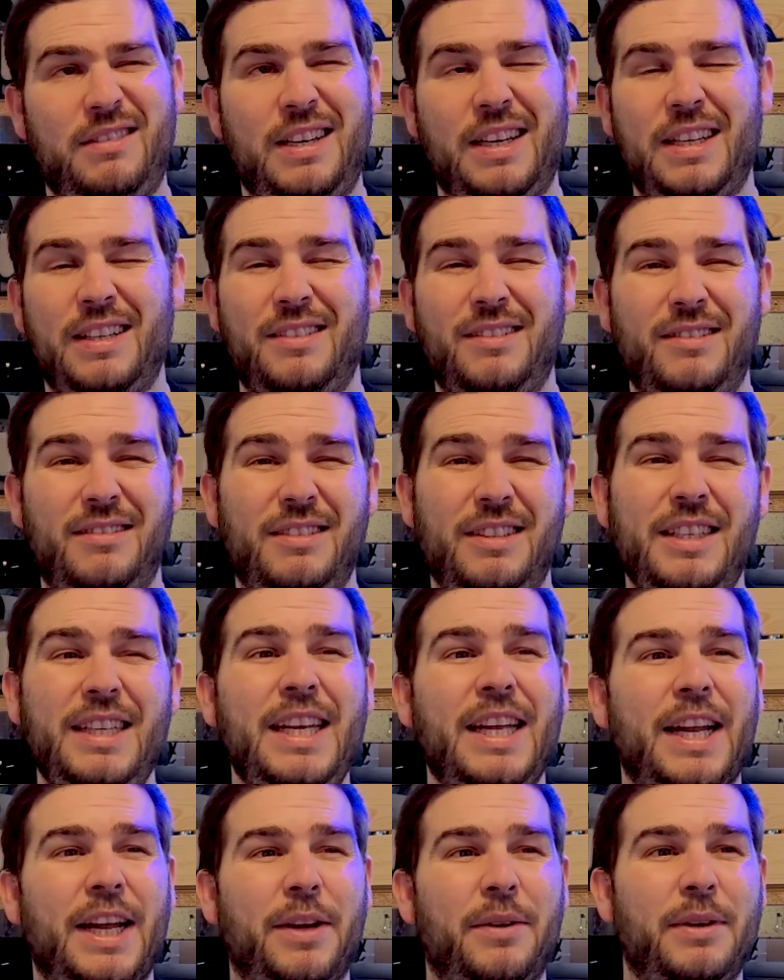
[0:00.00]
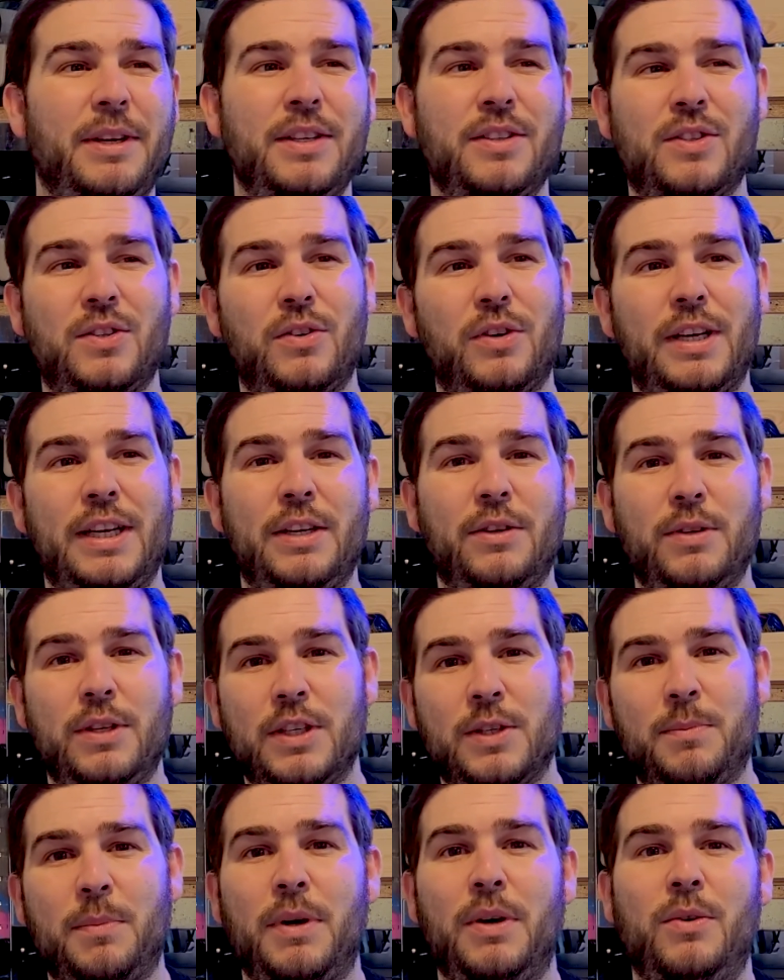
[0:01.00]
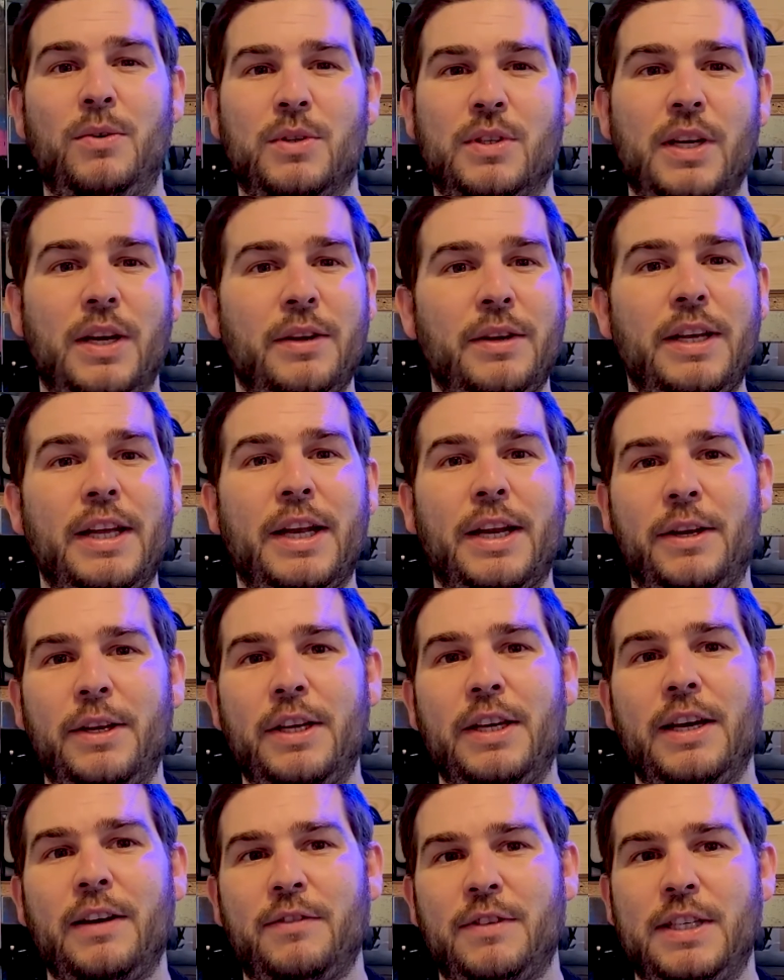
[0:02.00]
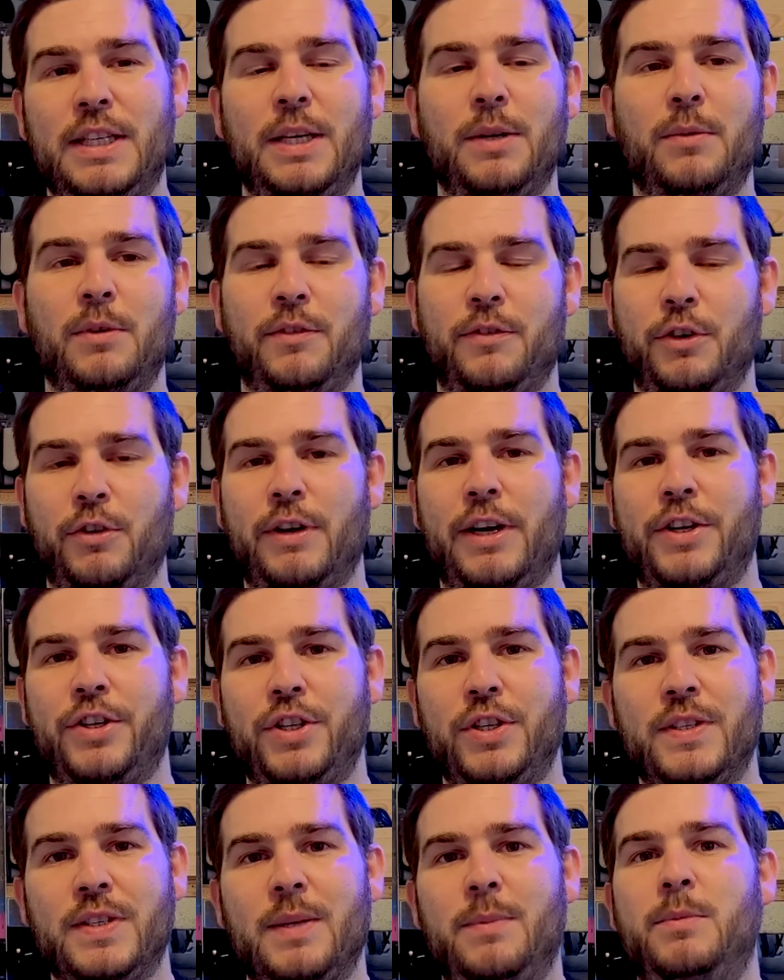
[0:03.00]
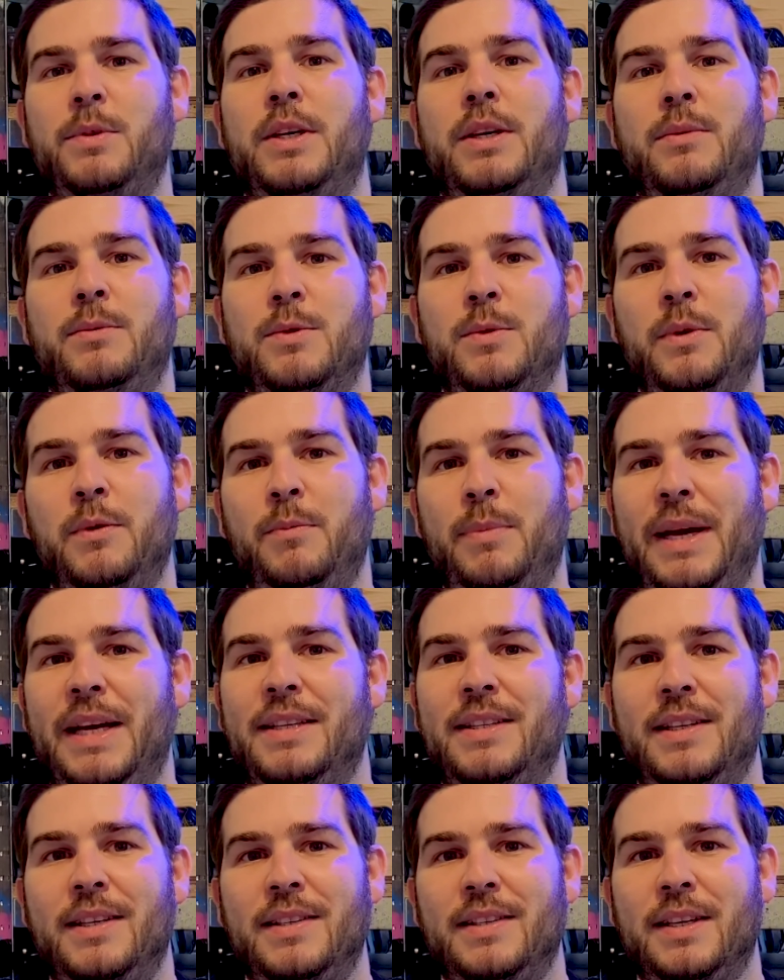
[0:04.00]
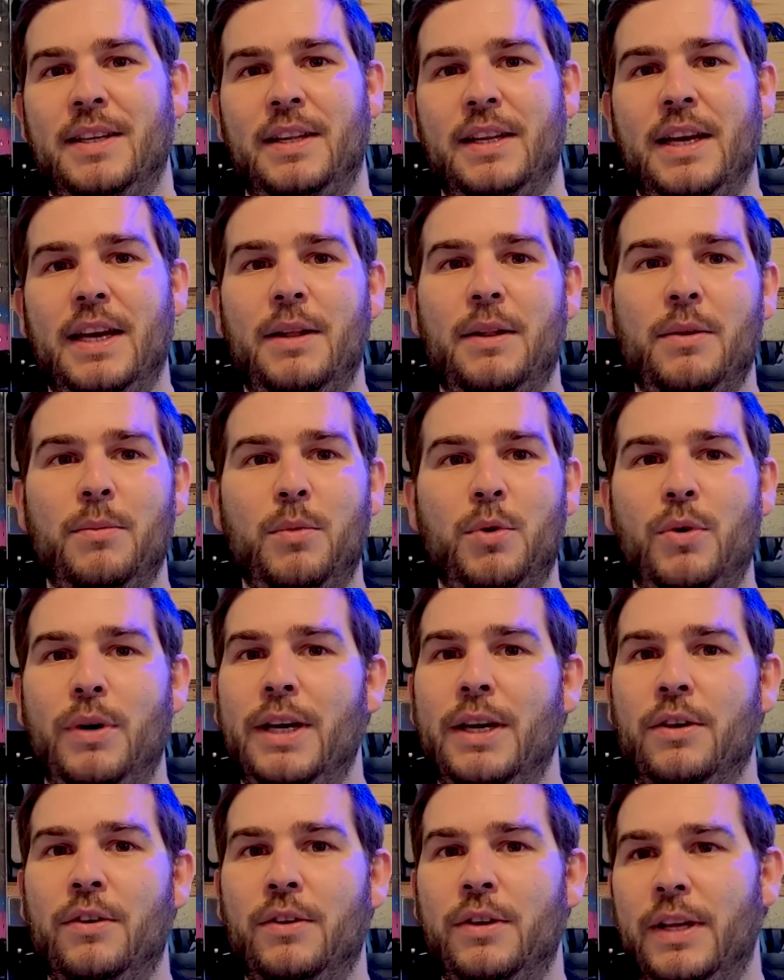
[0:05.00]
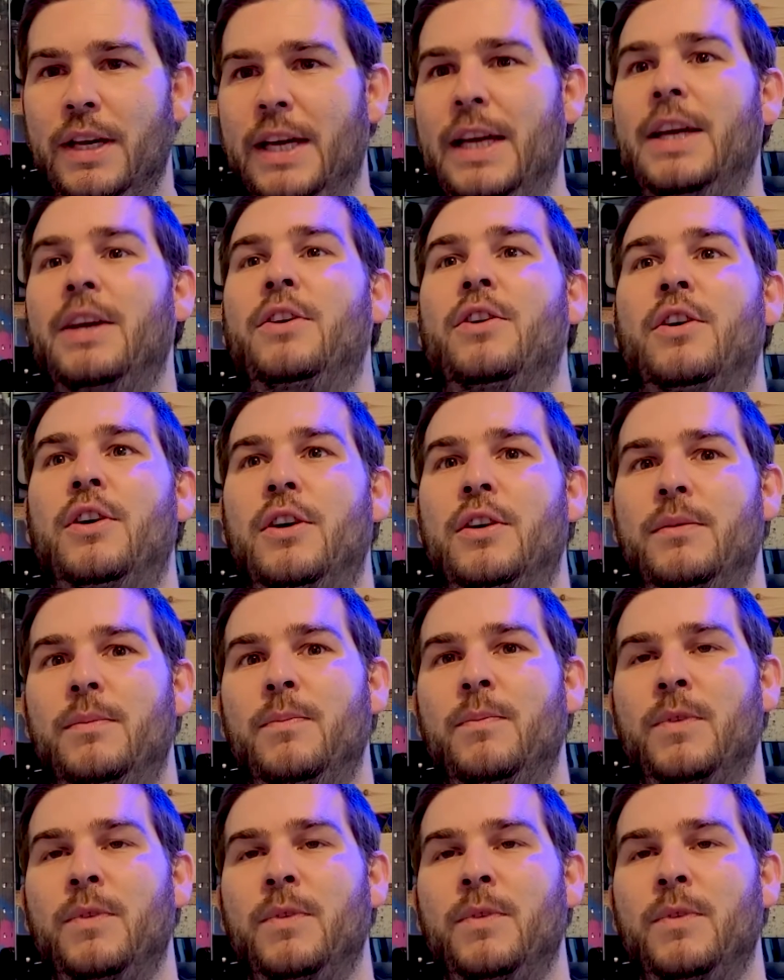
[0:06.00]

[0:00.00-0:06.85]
and you know, it's not an illness, but also, you know, you have to deal with aggression sometimes with Bettas, and the more ill that it got,